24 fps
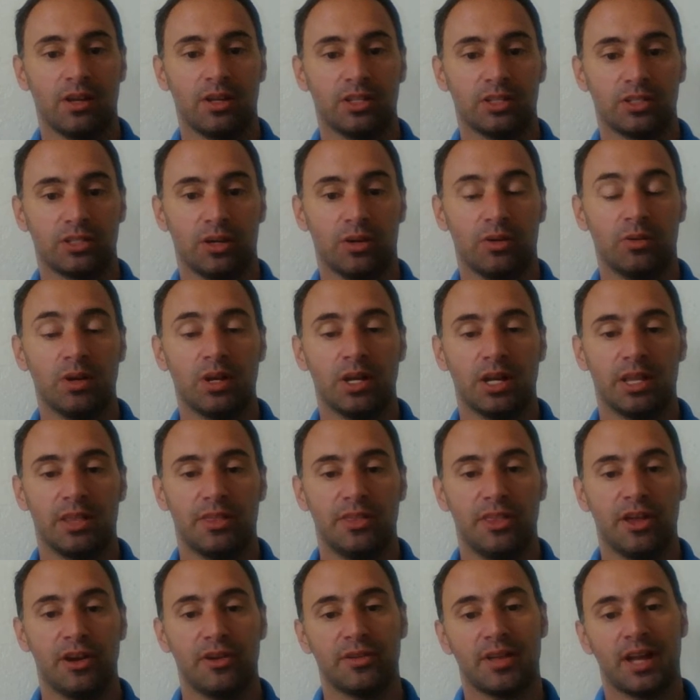So
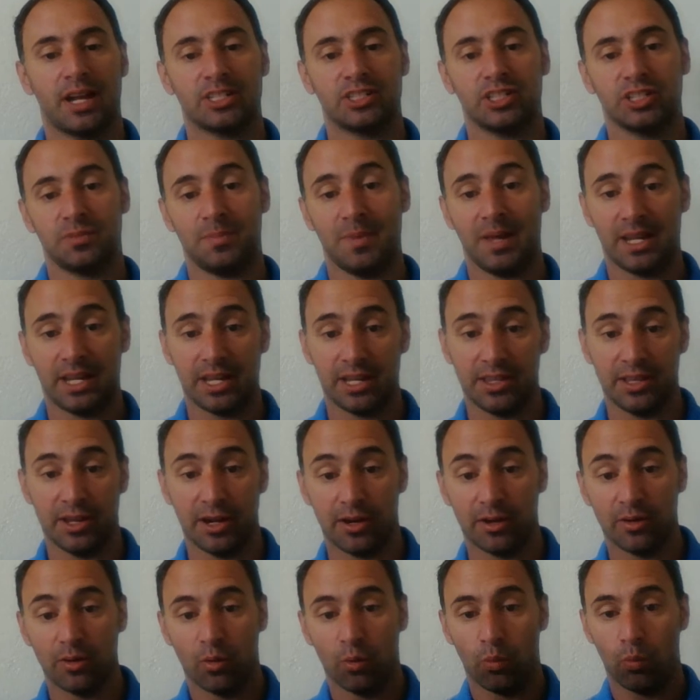they're not just making
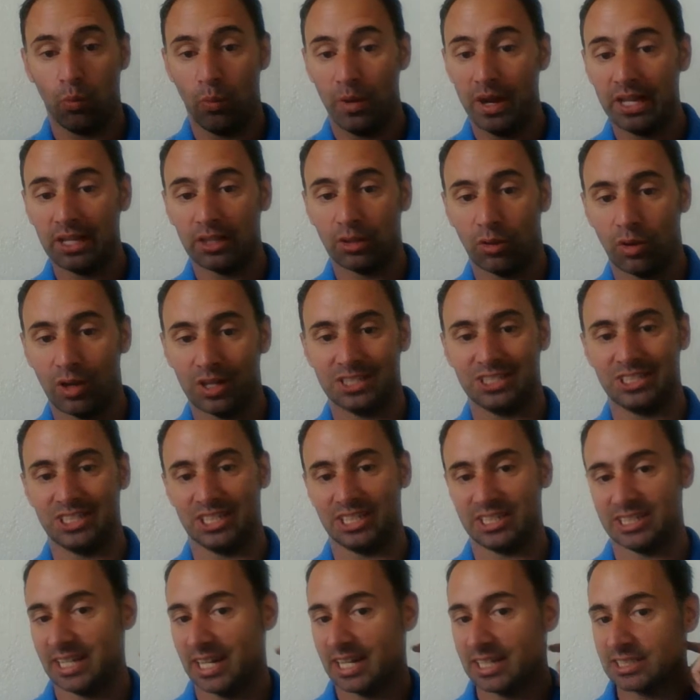their weight loss
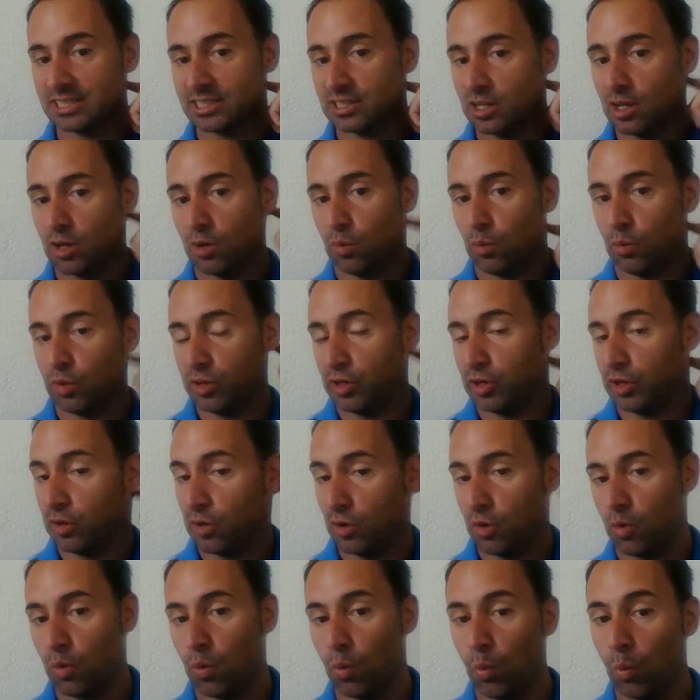success or
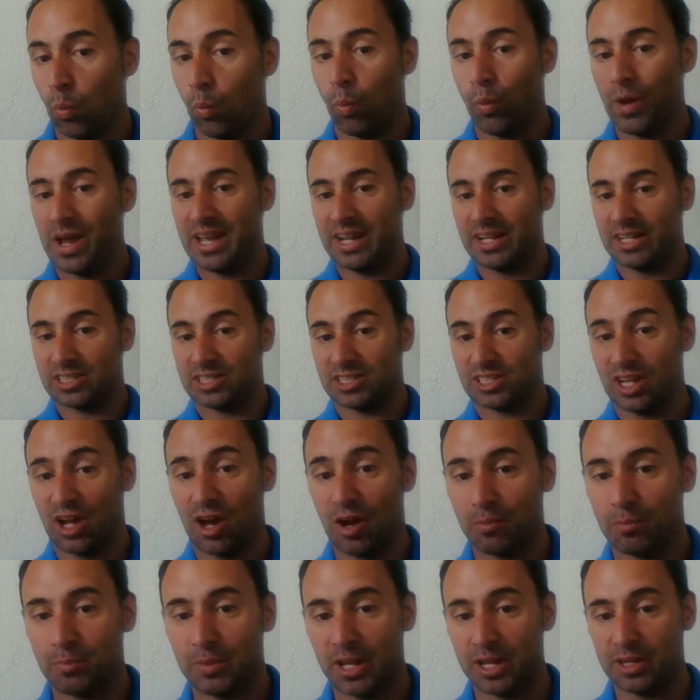
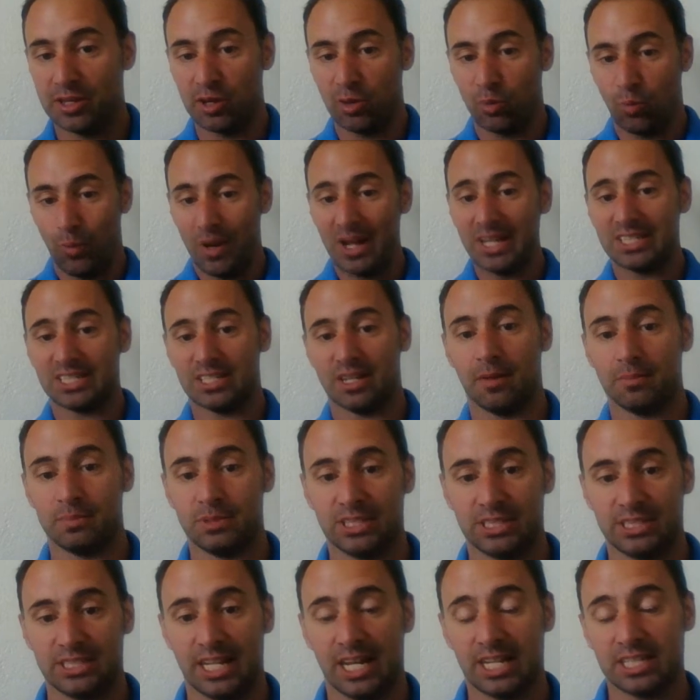getting their weights up
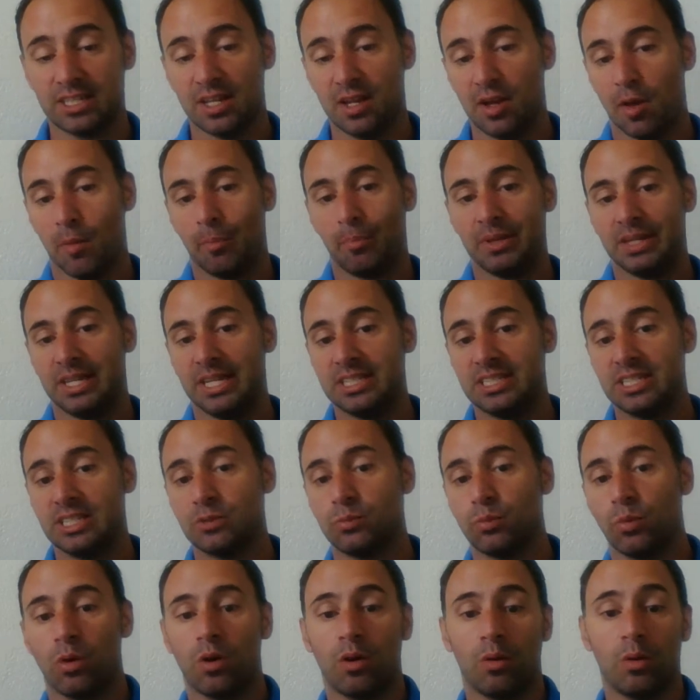success, but this is
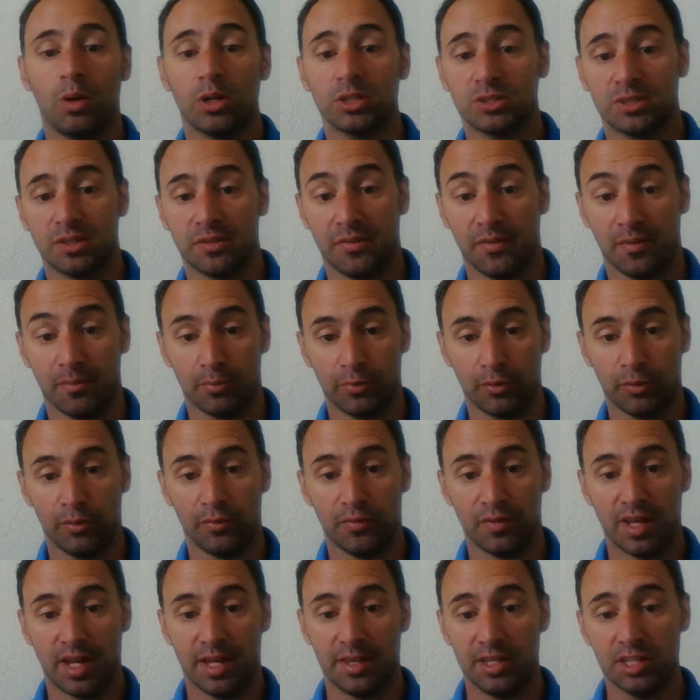what else they've
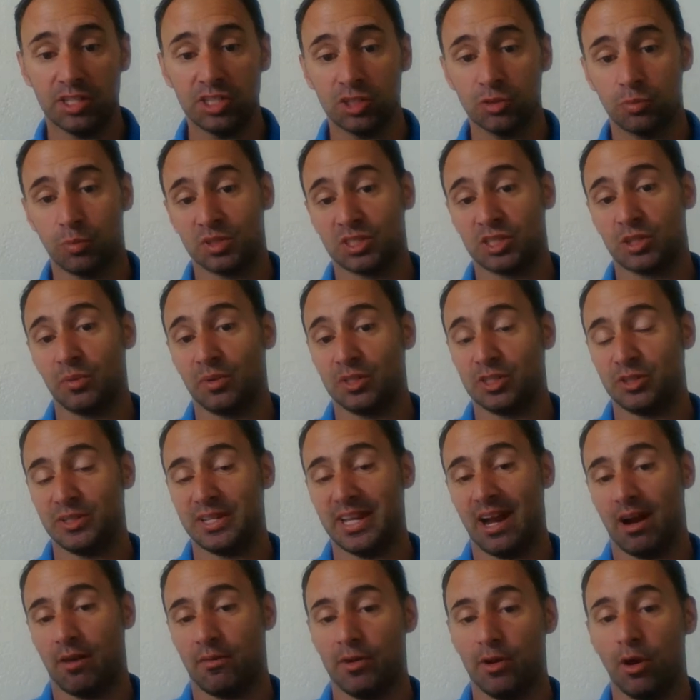improved. And this is what's going to
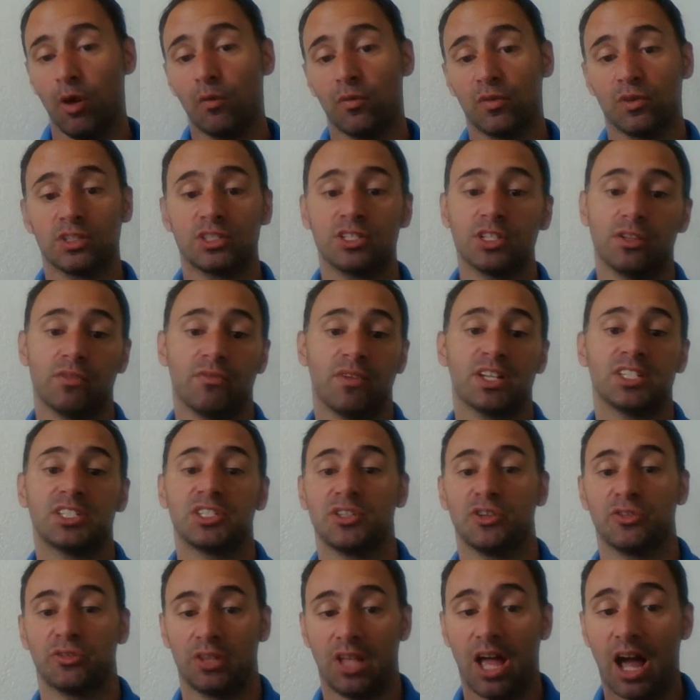carry over into the rest of
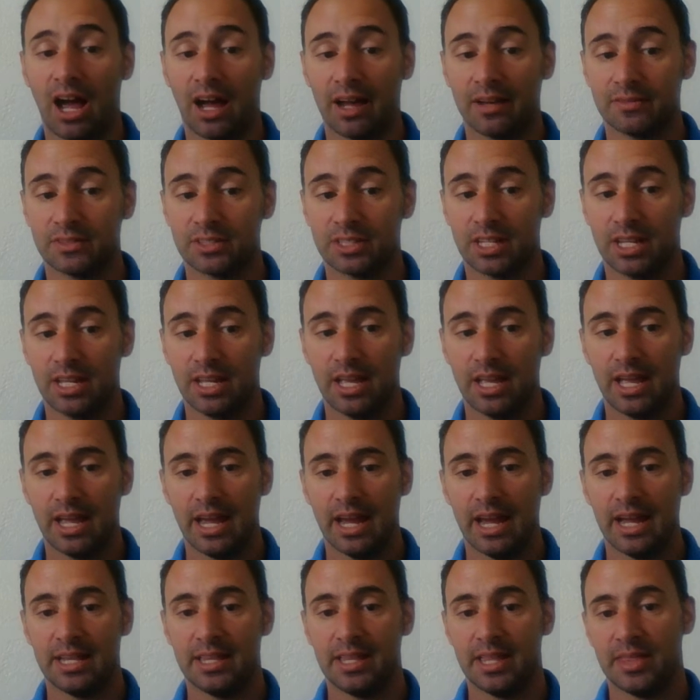their lives.
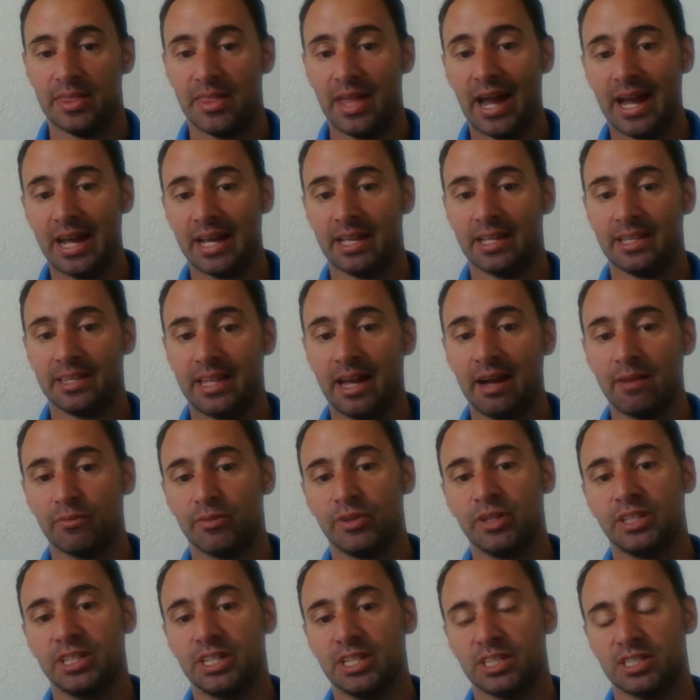And that
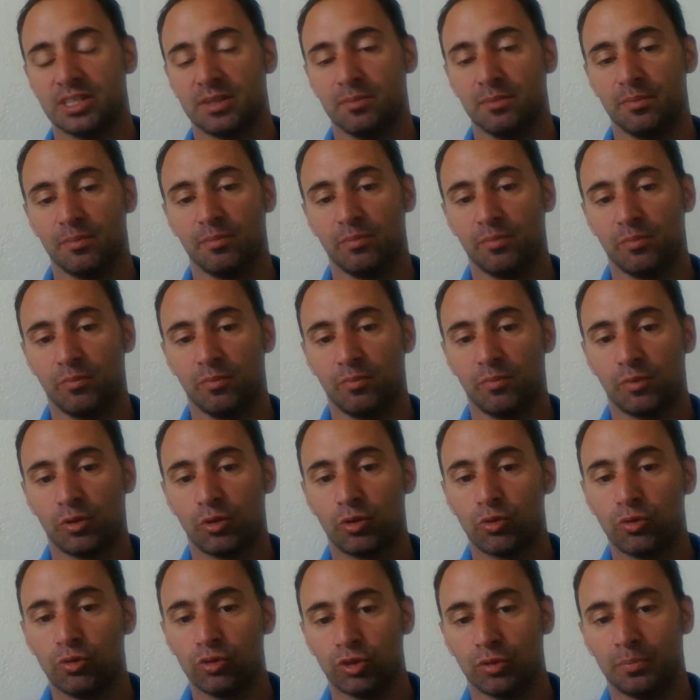really is a
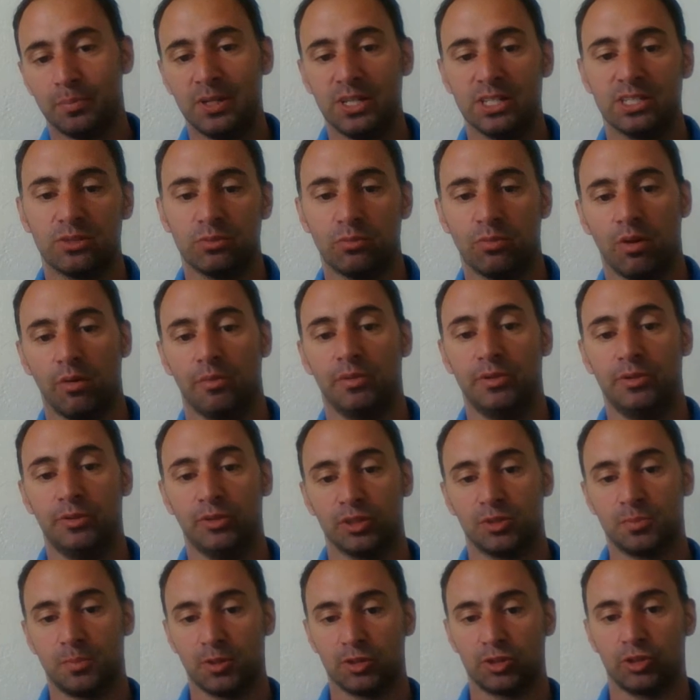crucial piece of what we do
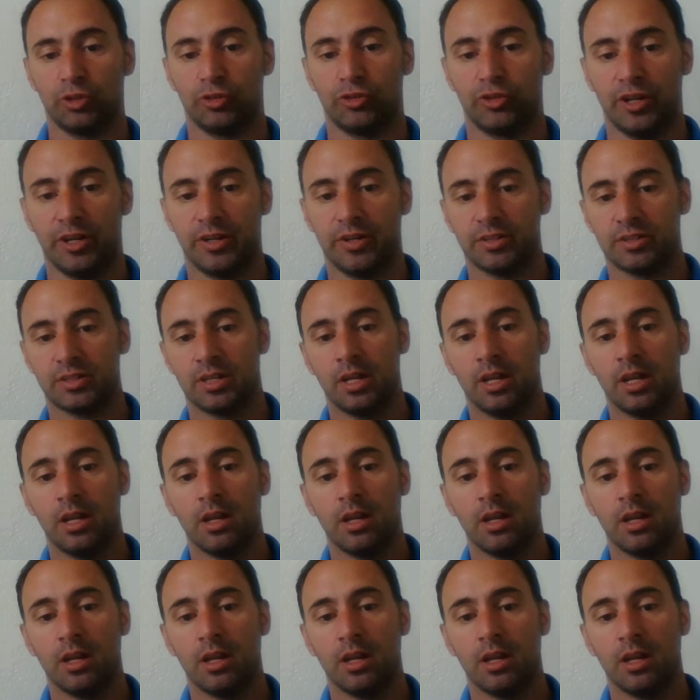as personal trainers.